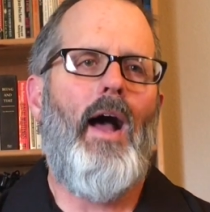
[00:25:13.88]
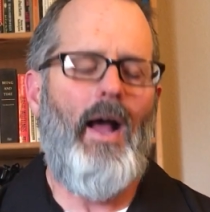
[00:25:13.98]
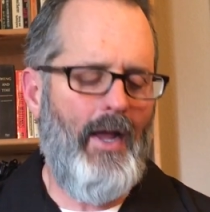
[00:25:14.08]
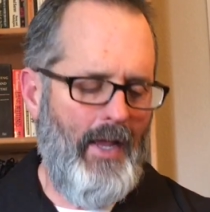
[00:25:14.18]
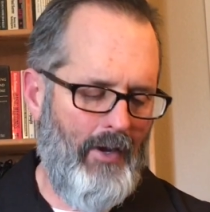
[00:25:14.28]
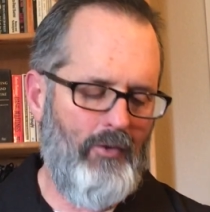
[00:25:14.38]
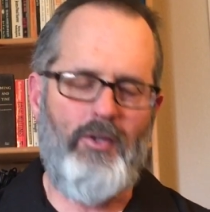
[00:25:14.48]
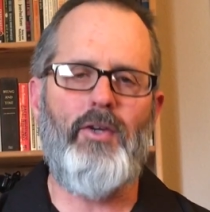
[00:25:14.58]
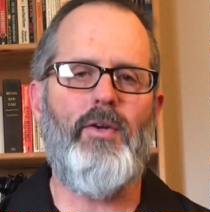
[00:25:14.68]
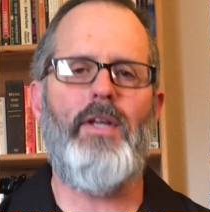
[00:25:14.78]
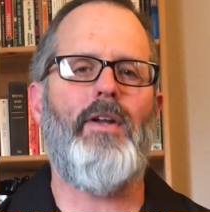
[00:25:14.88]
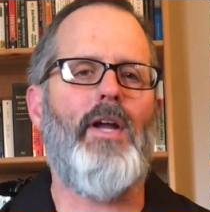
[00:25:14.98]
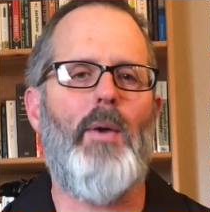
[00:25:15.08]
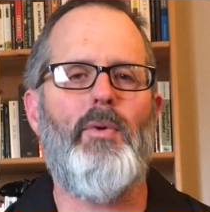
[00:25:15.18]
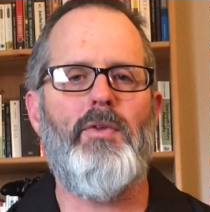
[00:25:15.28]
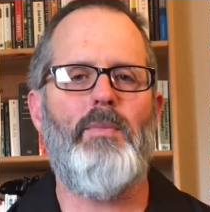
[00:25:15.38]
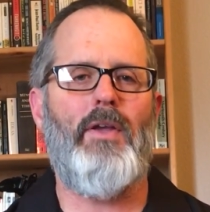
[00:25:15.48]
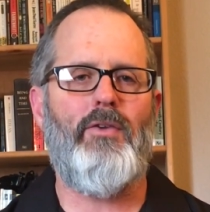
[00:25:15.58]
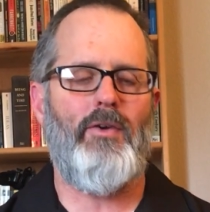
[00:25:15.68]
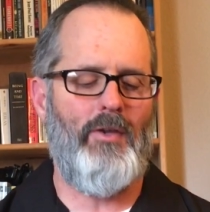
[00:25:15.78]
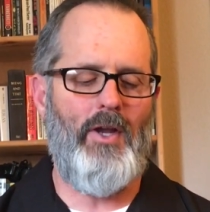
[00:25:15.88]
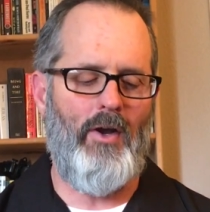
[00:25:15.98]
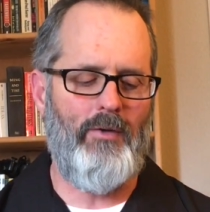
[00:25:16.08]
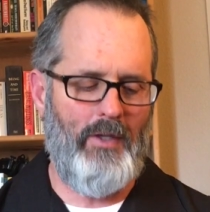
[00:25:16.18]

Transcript: I had a student a couple semesters ago